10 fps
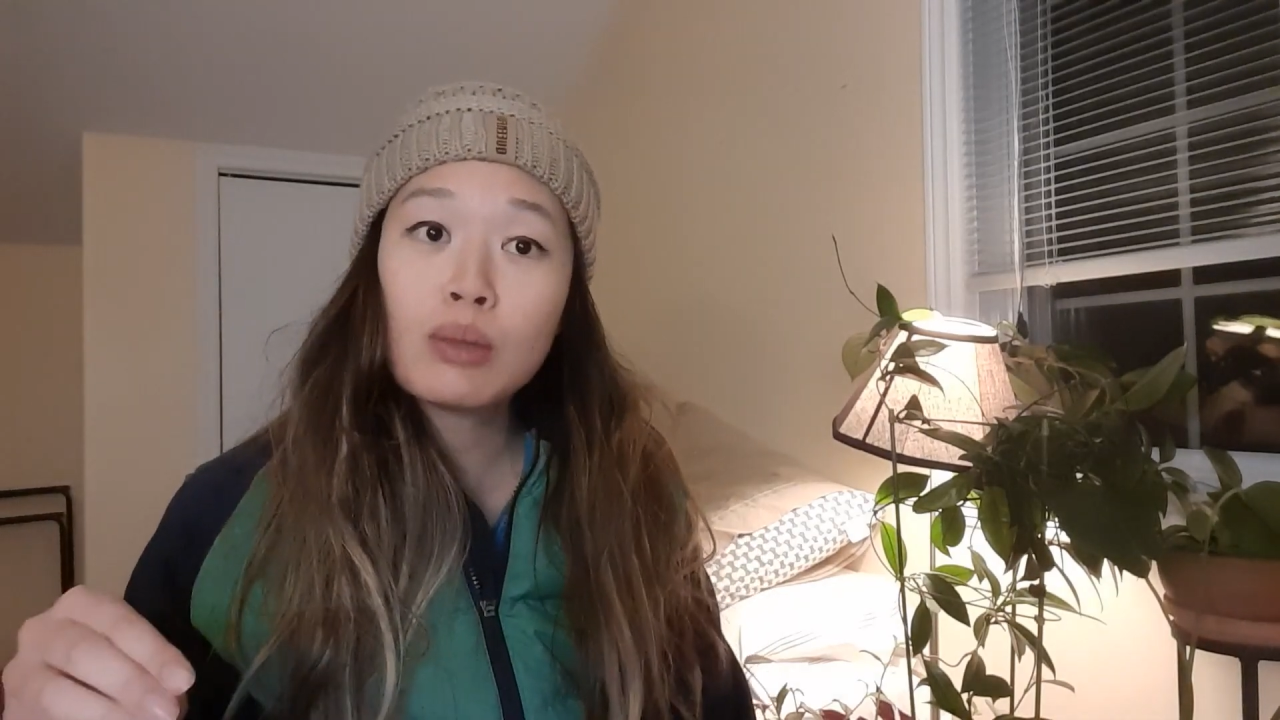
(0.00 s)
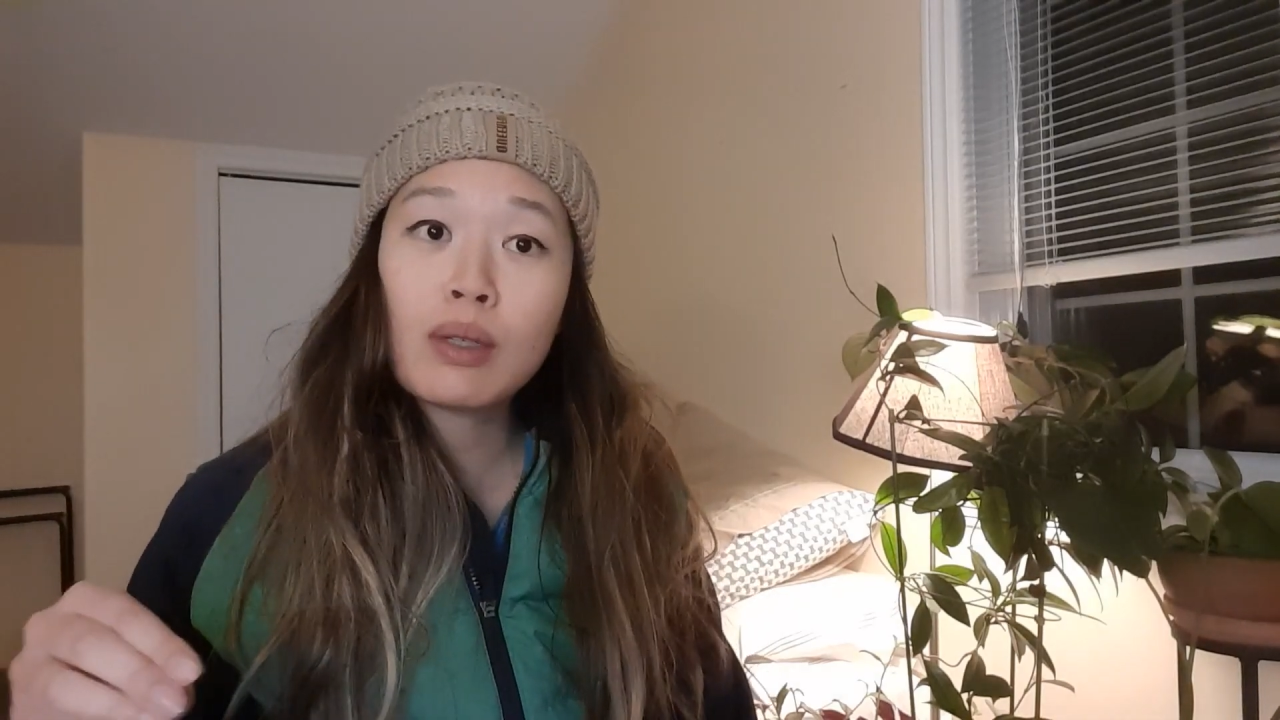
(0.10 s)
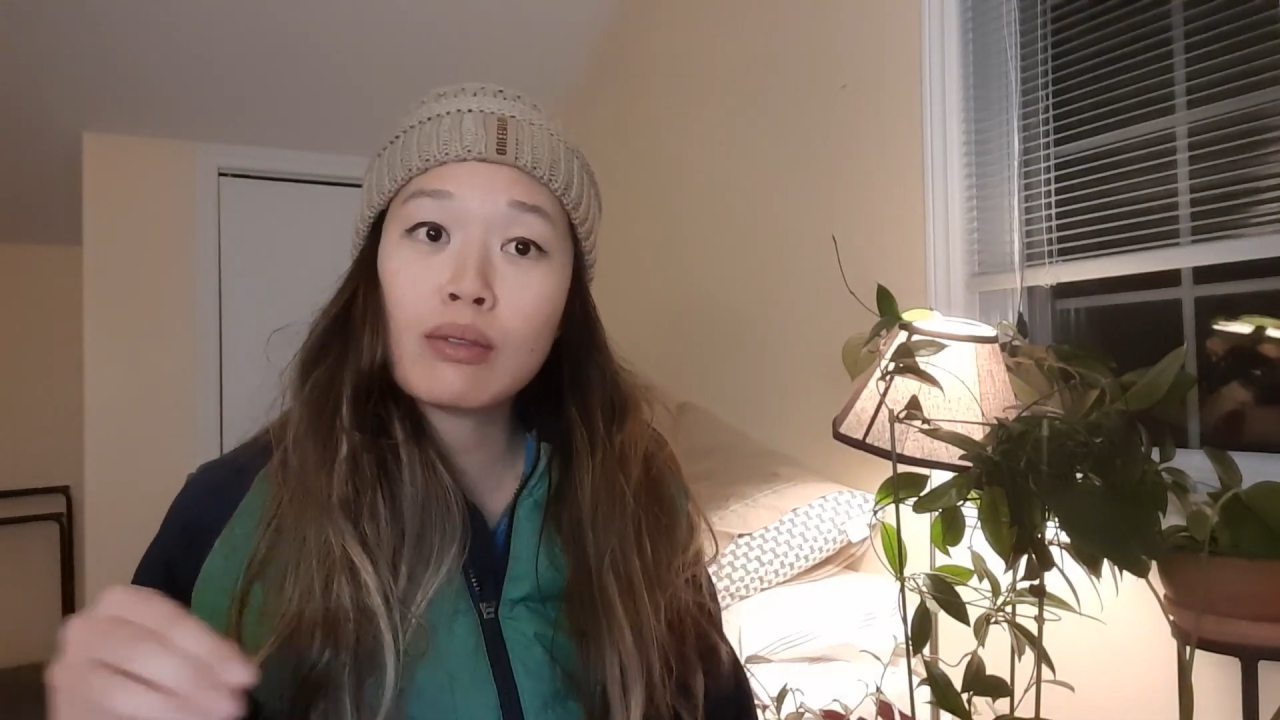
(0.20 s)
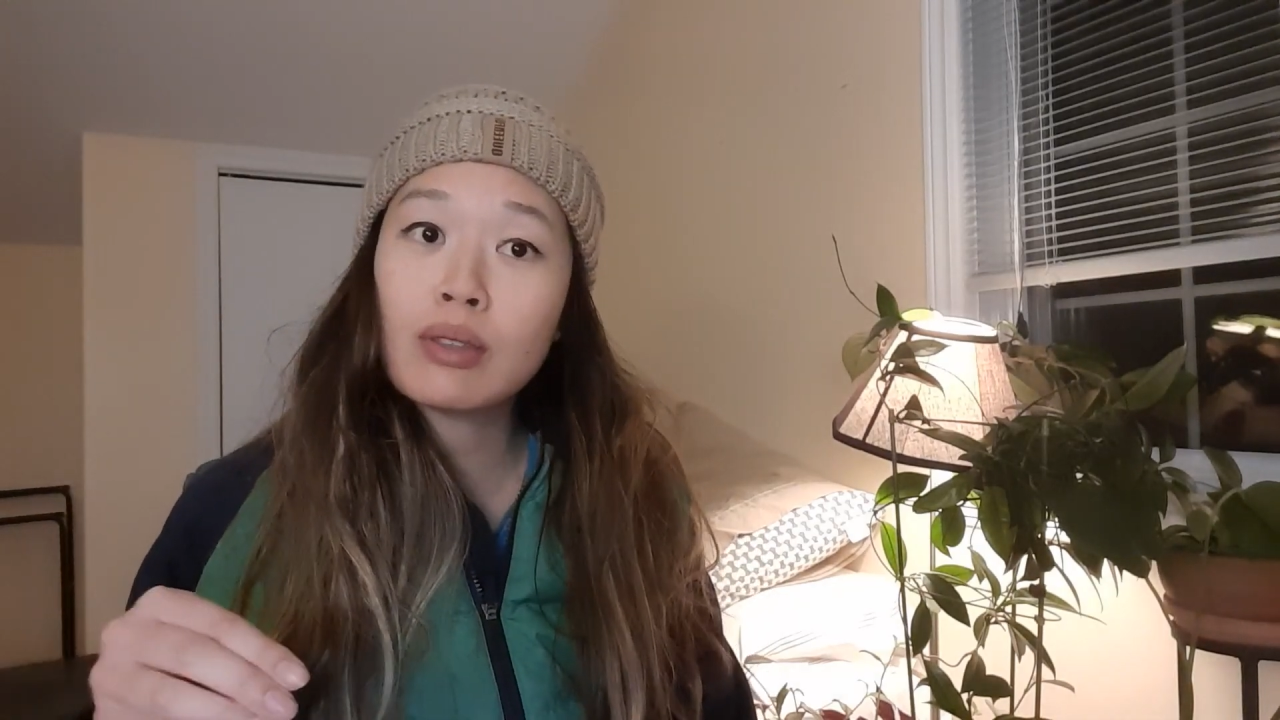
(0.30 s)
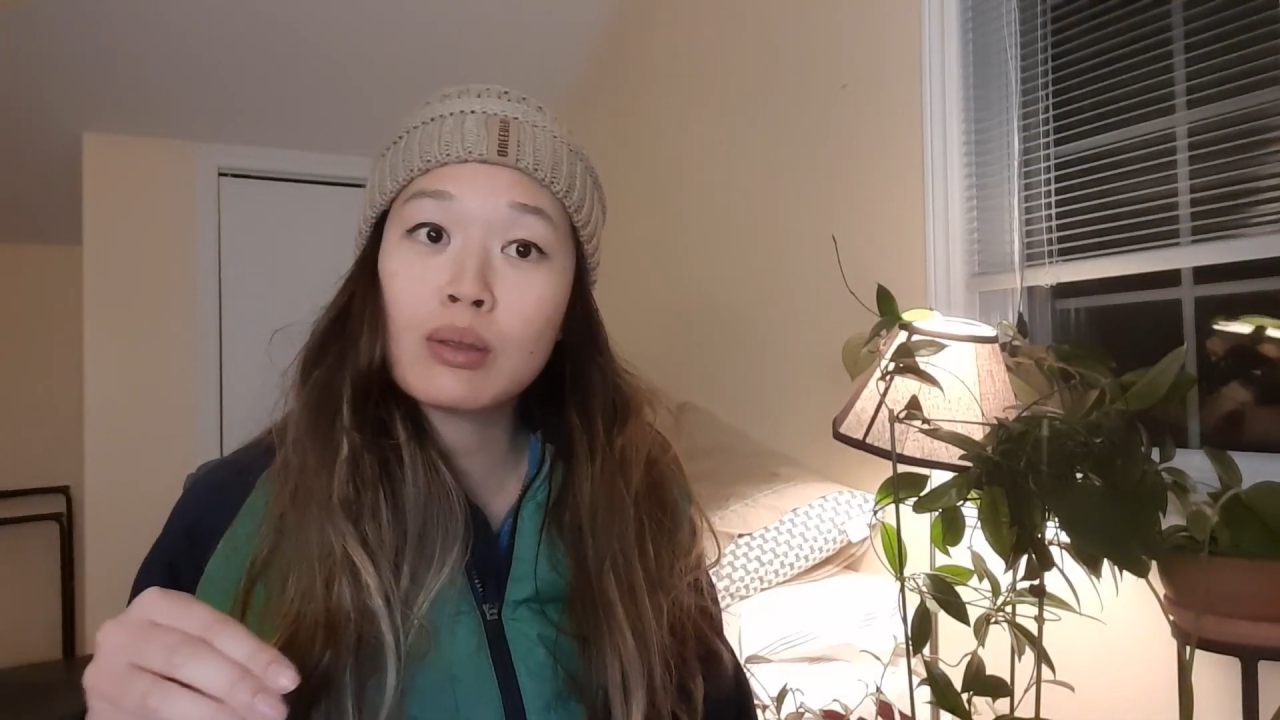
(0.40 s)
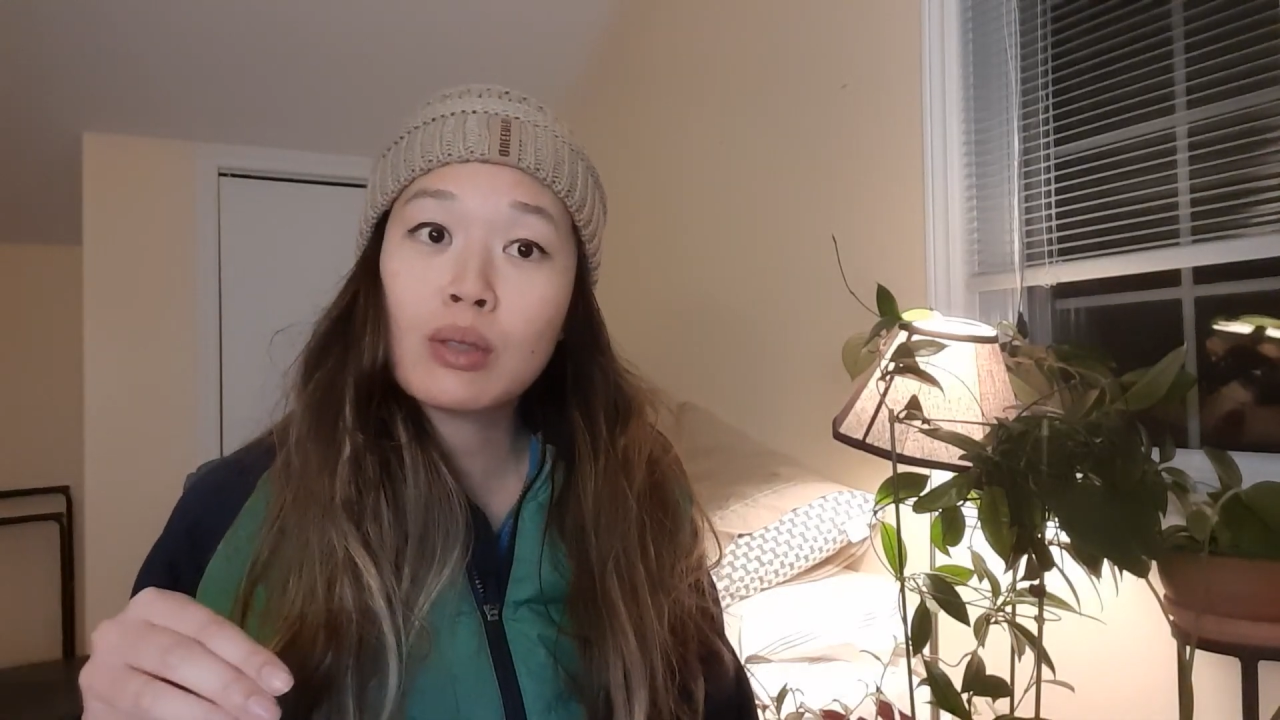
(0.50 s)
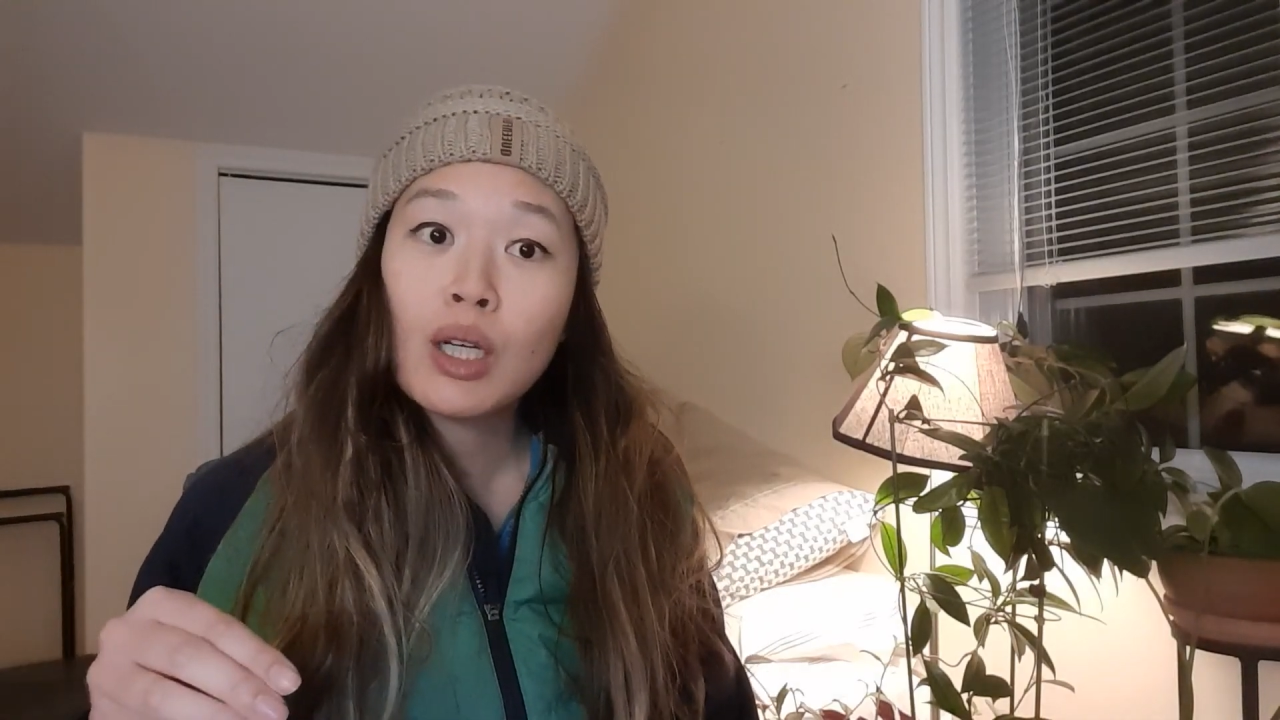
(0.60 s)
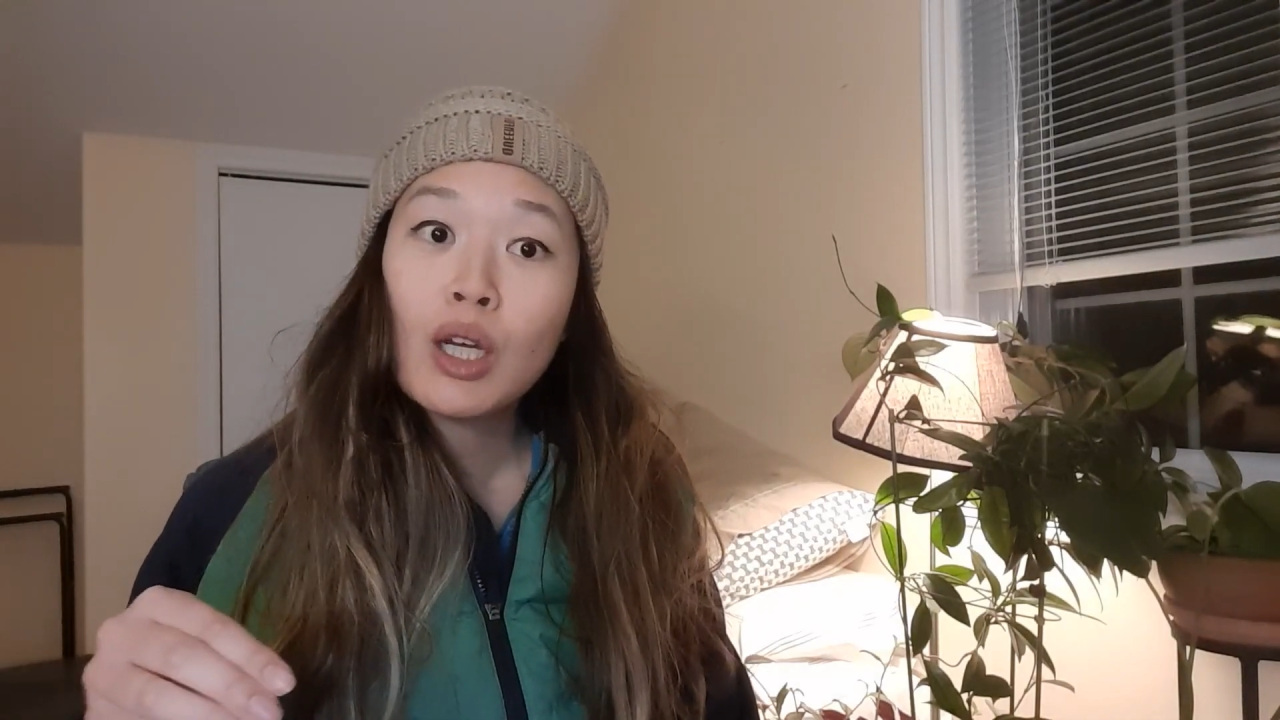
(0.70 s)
my phone